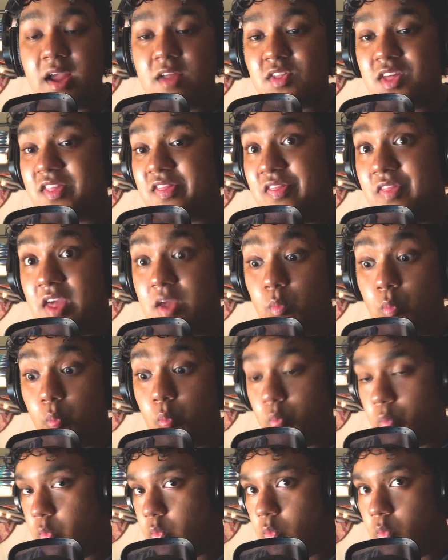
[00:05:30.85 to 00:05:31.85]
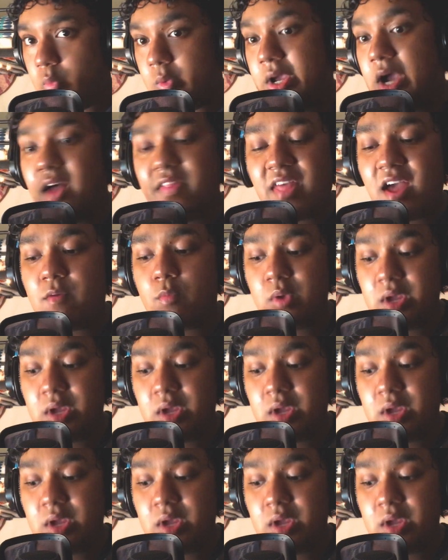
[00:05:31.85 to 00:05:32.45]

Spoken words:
And we got that.